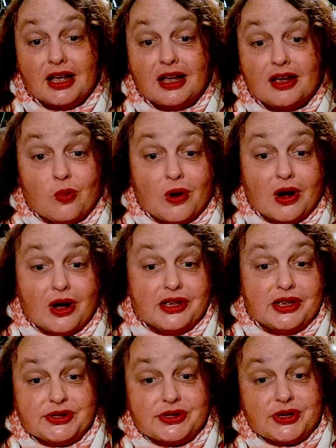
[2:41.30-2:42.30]

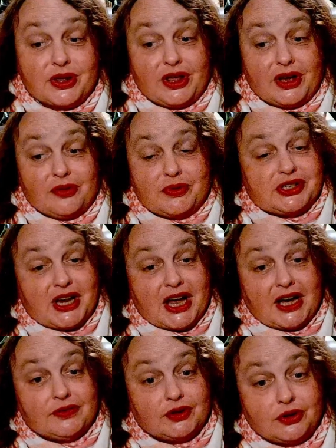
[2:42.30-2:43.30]
was that we just have
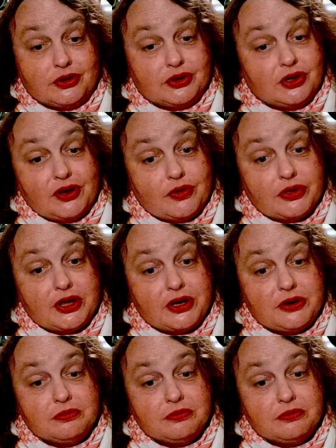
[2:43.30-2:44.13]
to learn to live with it,